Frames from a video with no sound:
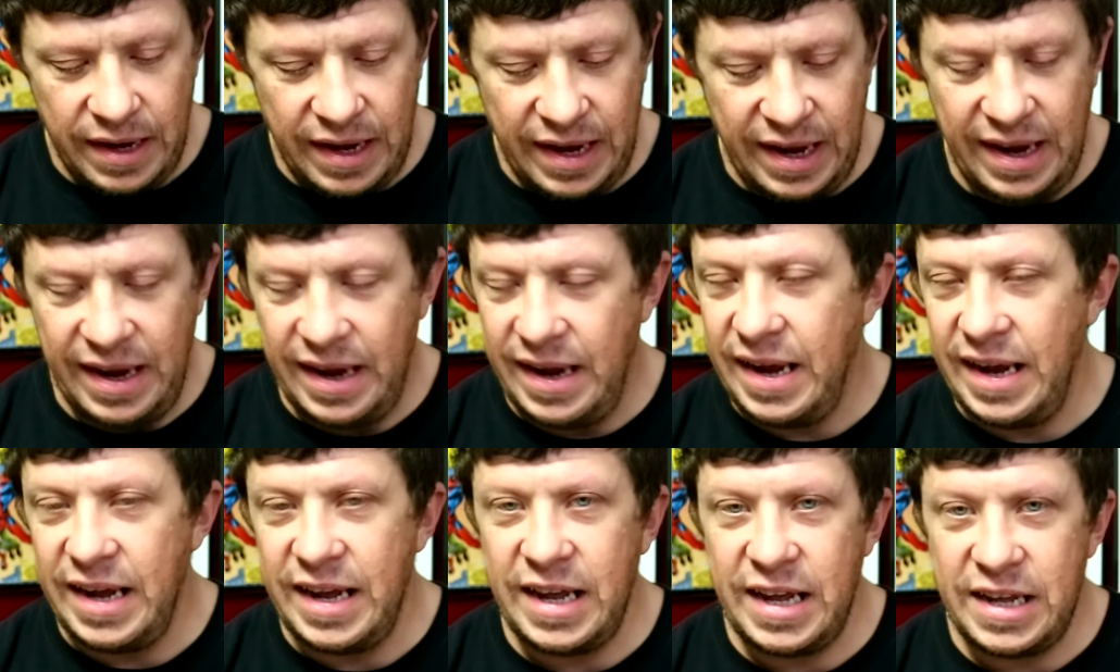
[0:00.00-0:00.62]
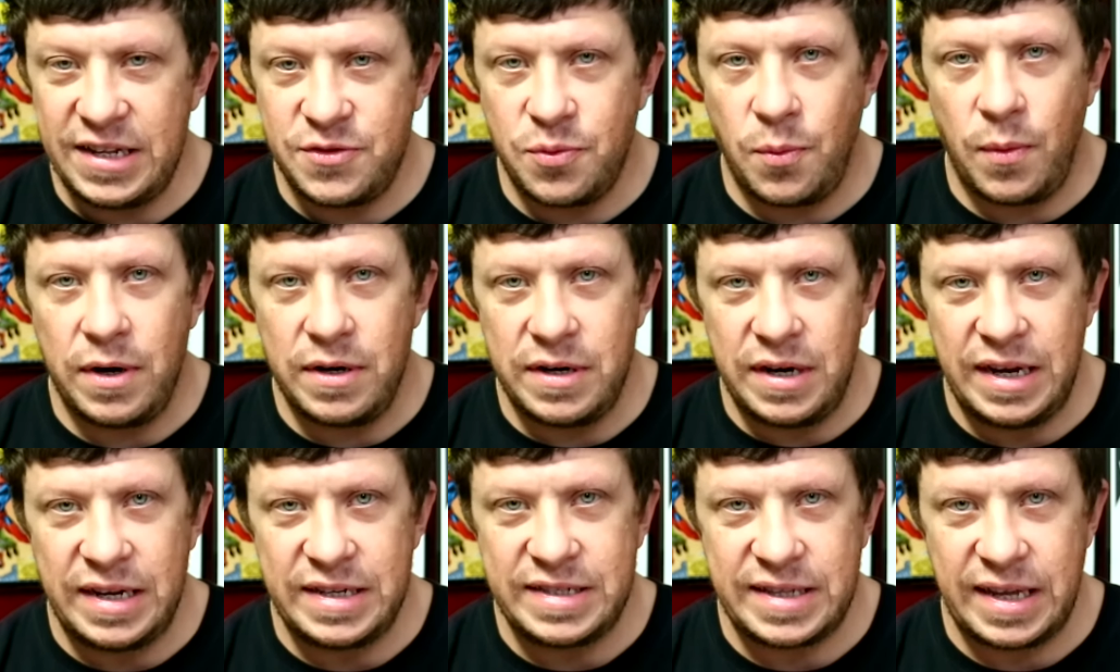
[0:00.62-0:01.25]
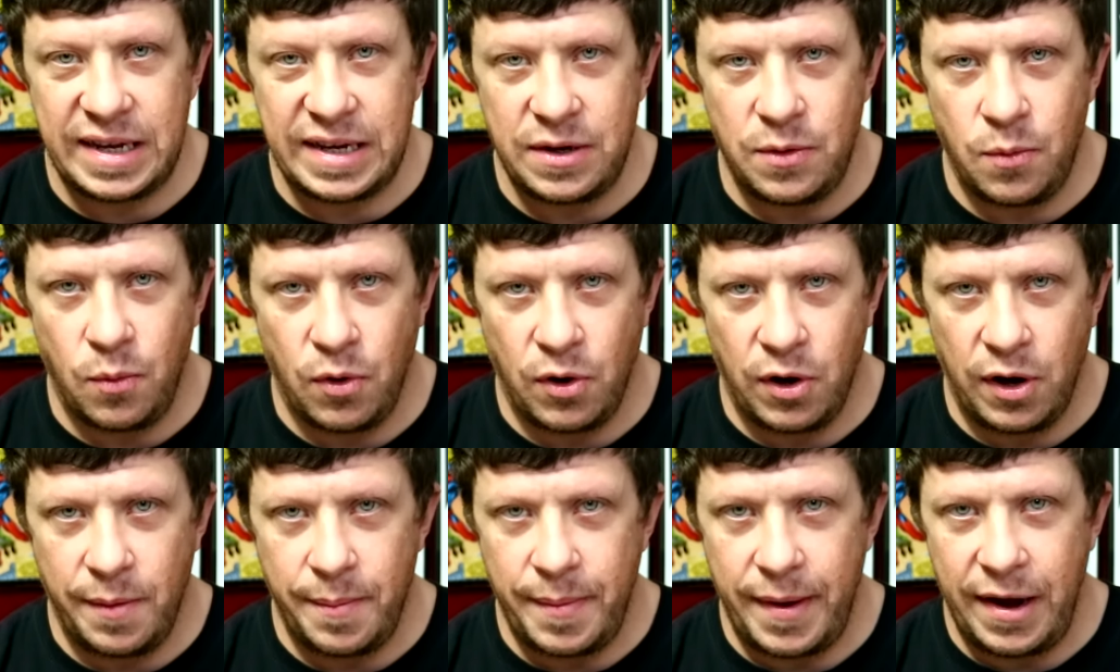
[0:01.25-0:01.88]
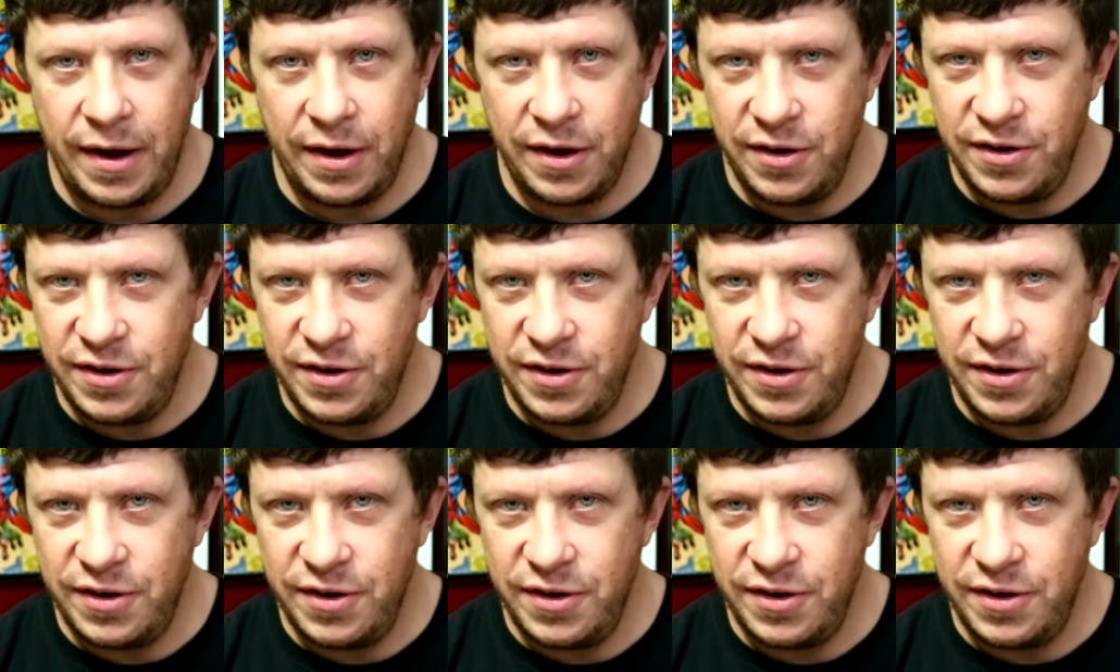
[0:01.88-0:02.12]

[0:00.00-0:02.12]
it's one less thing to worry about.